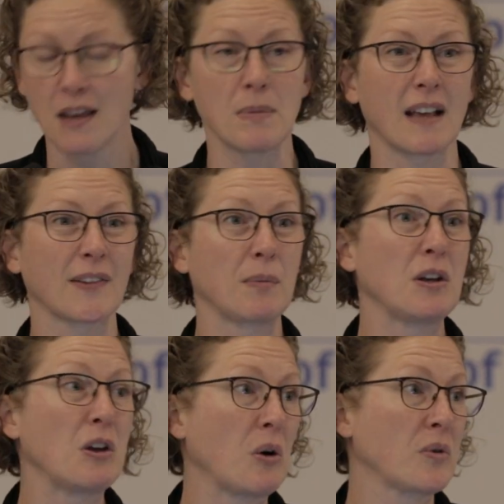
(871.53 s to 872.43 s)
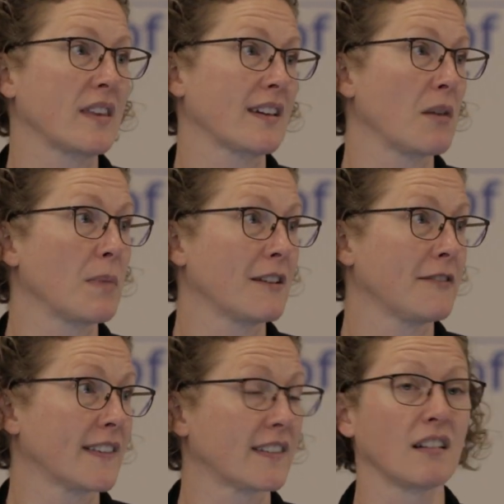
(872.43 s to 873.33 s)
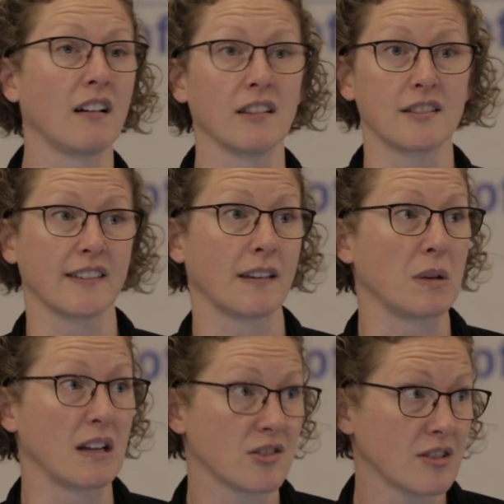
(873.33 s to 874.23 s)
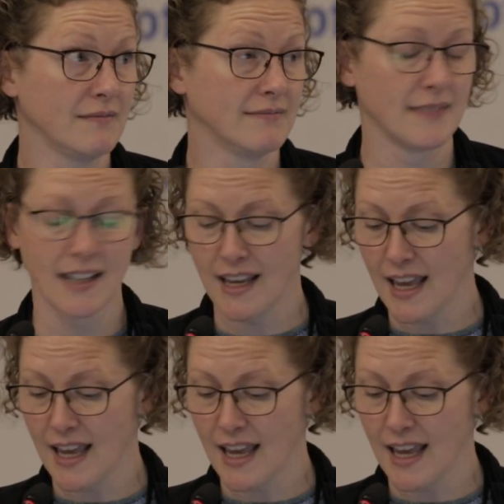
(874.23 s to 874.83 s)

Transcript: because we know that there are benefits to knowledge dissemination,